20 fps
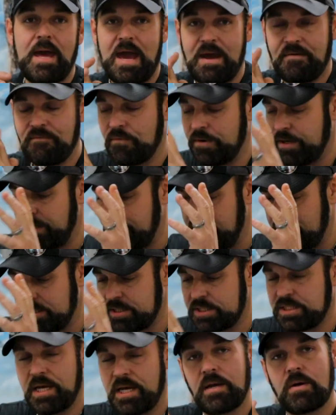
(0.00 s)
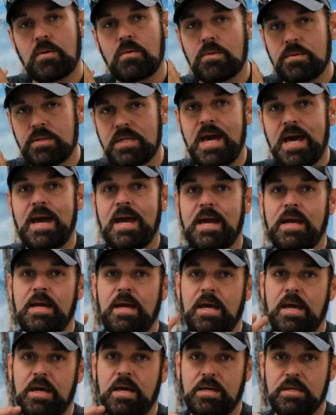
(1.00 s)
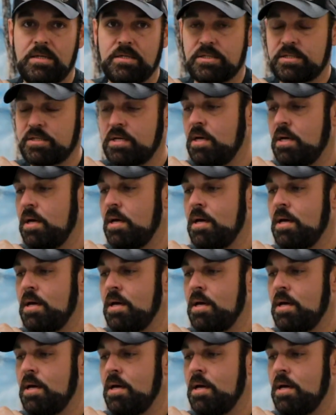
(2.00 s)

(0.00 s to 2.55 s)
every single day is